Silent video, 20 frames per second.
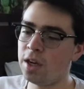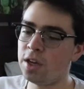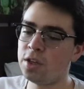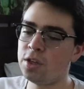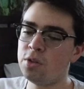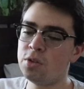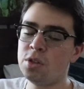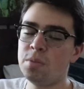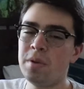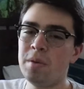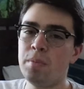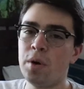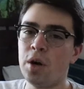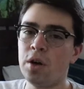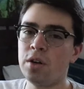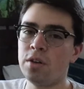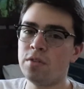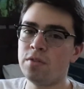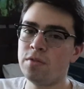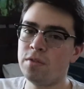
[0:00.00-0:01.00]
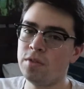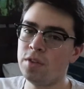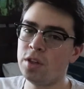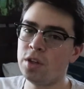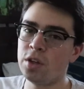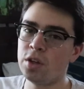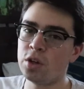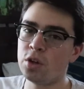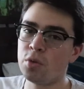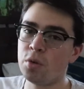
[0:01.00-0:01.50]
He used to be part of
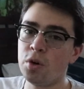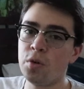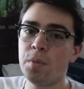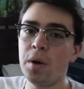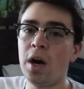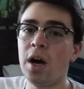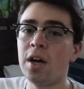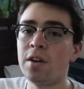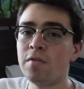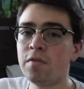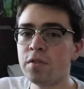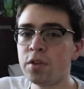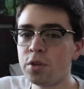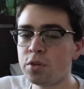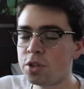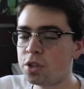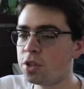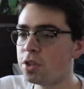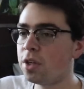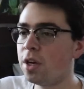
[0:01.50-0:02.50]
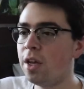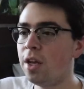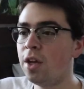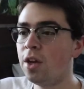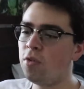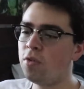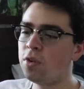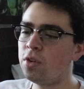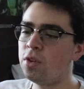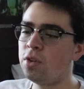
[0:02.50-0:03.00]
the group Odd Future.
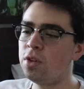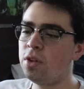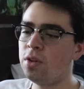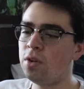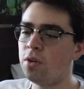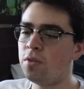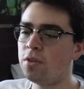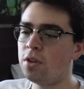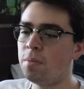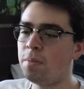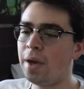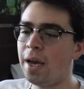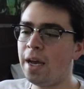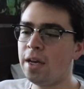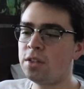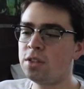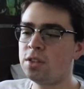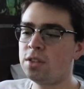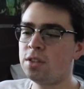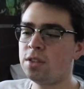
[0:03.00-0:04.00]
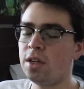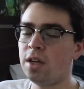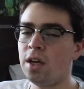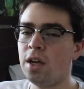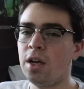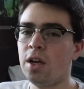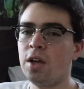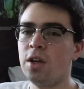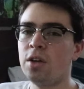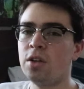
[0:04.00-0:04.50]
Over the past
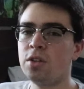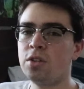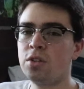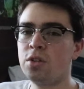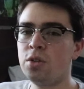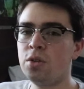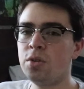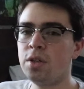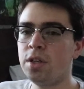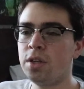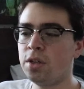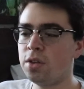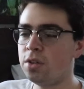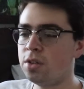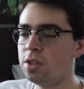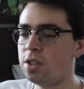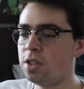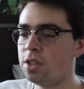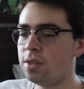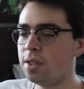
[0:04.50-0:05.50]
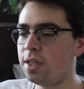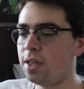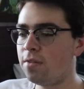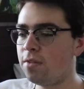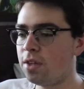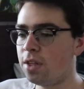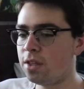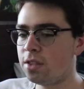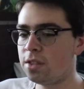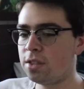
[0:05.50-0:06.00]
2 years, he's
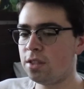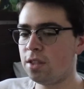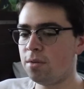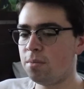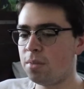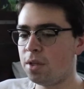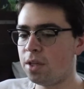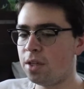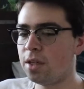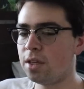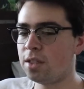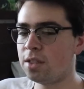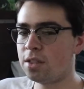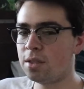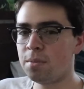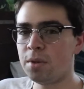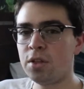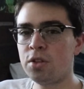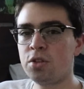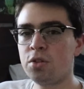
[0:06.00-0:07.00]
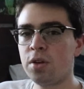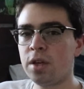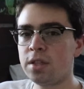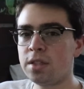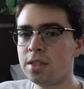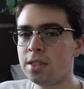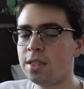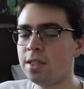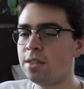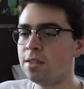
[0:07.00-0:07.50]
given us some
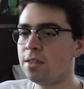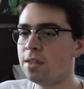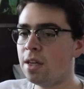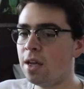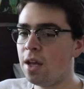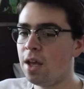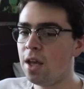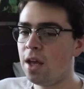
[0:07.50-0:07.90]
interesting